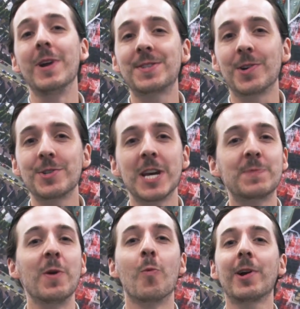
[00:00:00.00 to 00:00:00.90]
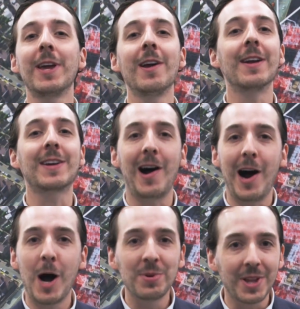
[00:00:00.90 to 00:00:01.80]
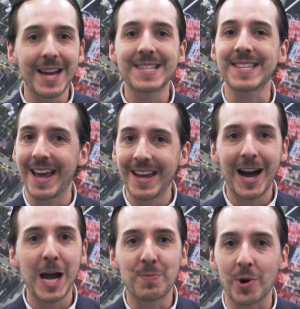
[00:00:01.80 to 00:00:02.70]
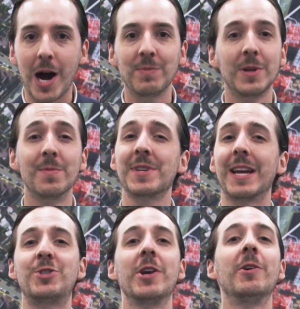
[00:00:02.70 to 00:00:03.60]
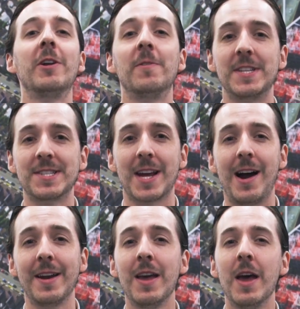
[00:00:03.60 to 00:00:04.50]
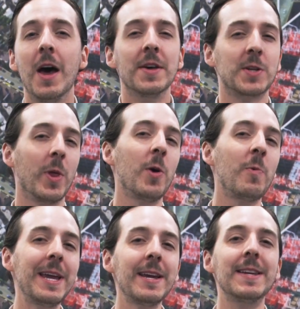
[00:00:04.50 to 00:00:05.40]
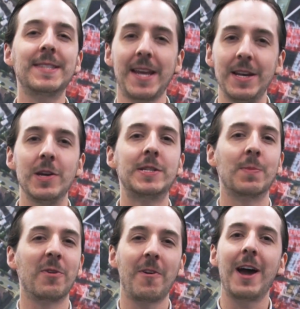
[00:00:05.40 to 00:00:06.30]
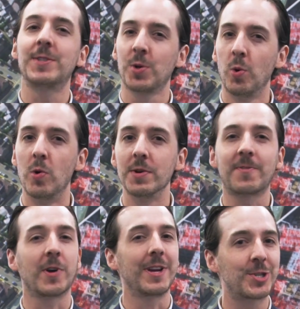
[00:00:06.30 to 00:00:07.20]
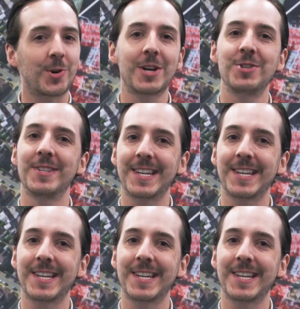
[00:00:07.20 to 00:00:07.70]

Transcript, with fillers: Research has been working on complex AI problems like generative design so that we can continue to provide tools for construction